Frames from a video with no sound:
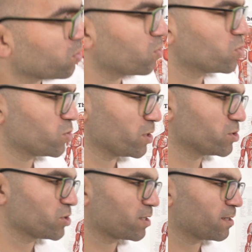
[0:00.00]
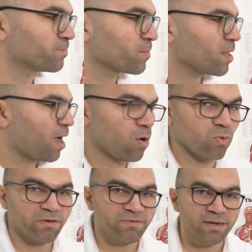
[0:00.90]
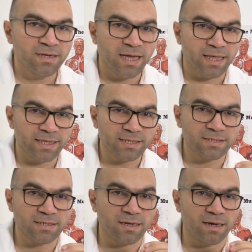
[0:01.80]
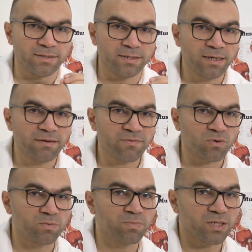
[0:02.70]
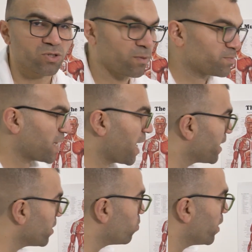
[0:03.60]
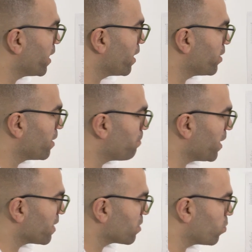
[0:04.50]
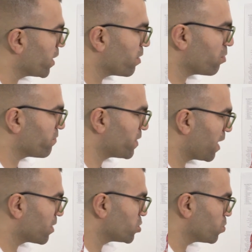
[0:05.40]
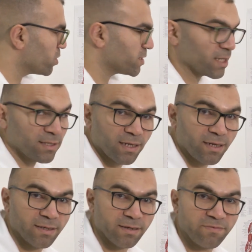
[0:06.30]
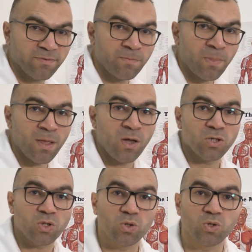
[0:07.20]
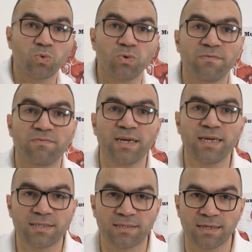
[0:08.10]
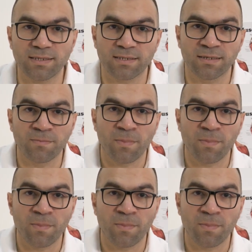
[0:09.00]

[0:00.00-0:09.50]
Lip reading: close to each other. However, this nerve could be trapped anywhere in the pathway of the actual sciatica nerve. So to reverse this,